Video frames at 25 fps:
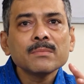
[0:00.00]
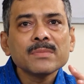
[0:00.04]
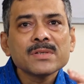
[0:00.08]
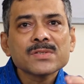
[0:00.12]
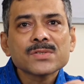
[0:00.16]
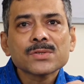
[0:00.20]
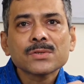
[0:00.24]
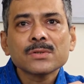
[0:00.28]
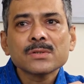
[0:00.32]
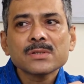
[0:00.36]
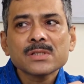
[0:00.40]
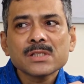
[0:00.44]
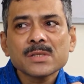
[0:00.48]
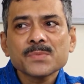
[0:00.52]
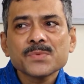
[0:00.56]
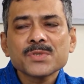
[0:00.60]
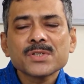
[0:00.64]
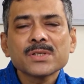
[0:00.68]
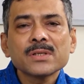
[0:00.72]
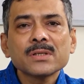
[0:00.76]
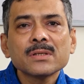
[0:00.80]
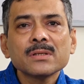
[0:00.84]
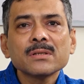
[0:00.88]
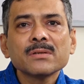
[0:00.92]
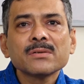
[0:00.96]

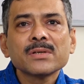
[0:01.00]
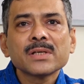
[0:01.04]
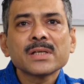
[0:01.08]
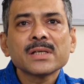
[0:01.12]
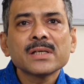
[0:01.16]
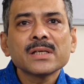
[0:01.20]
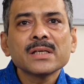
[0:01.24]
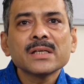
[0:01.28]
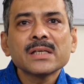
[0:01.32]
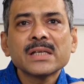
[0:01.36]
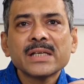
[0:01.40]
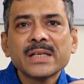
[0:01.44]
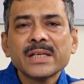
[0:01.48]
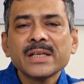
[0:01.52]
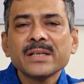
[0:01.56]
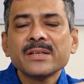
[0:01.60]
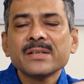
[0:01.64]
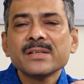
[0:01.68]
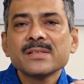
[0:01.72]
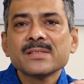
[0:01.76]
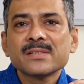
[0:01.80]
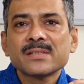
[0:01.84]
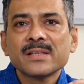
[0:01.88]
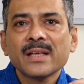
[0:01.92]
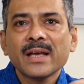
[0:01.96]
misconception regarding heat
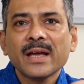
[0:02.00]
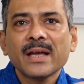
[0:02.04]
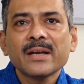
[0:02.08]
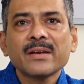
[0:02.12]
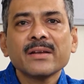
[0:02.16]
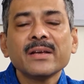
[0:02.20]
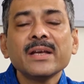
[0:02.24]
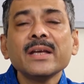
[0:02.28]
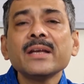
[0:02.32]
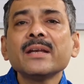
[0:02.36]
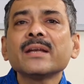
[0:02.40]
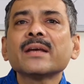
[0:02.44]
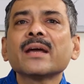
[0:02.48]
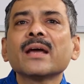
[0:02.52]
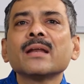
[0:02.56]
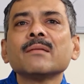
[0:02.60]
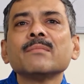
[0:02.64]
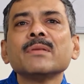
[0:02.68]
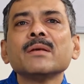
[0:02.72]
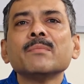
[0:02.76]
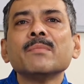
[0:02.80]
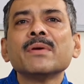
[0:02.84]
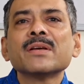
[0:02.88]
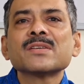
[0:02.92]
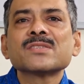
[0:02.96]
is that heat can
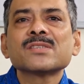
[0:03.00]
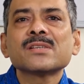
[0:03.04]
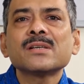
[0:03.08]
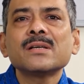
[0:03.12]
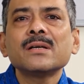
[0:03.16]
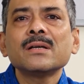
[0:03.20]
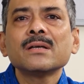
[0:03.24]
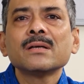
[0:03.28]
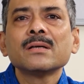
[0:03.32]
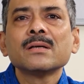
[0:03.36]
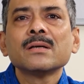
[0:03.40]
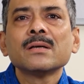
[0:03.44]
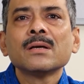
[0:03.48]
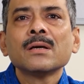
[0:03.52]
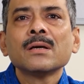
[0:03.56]
be measured